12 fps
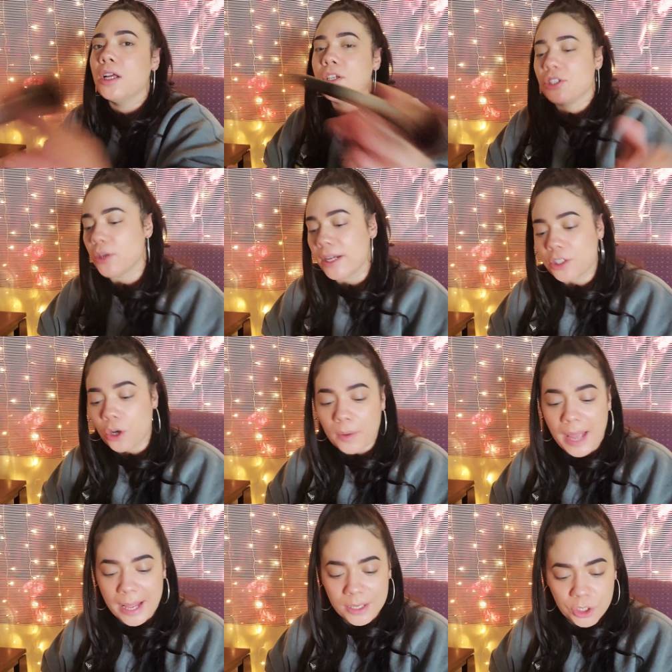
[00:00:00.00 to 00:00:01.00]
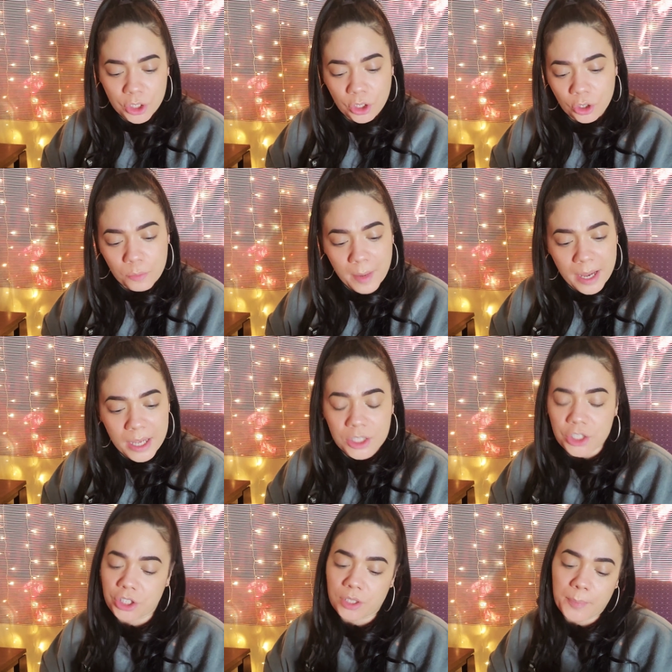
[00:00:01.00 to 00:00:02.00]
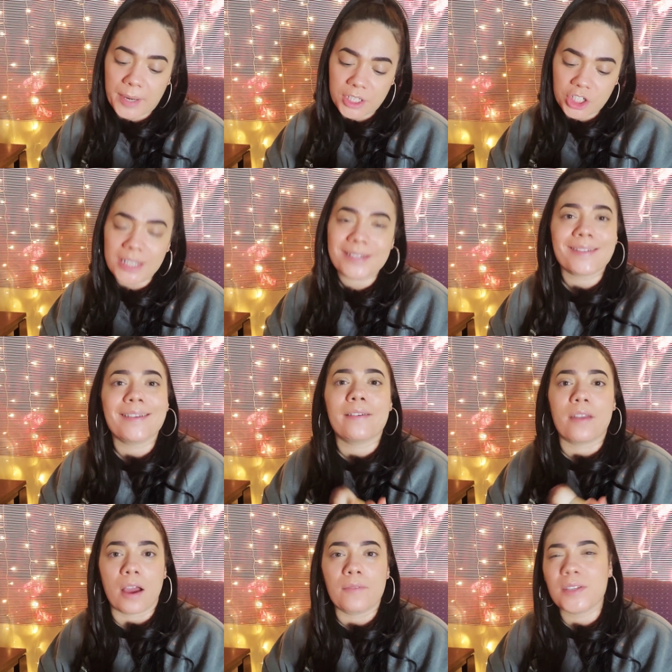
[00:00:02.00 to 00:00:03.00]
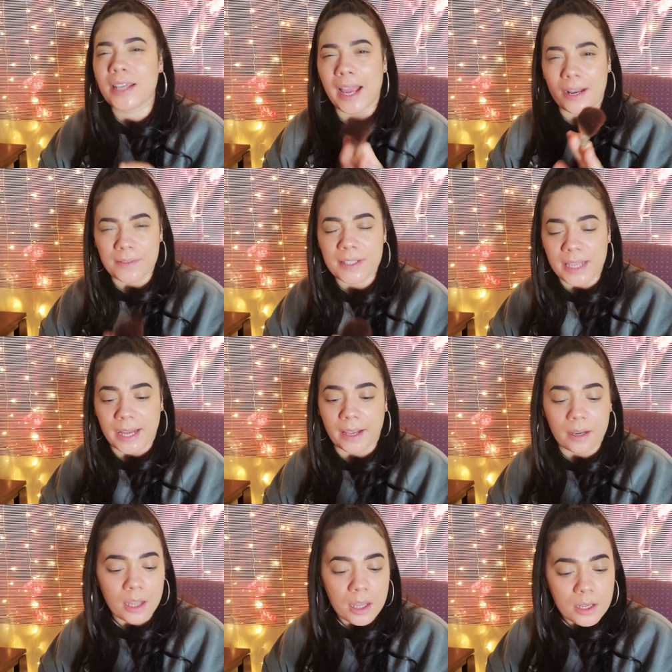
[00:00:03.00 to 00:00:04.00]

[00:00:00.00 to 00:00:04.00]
So I don't add too much, but just enough to kind of set it.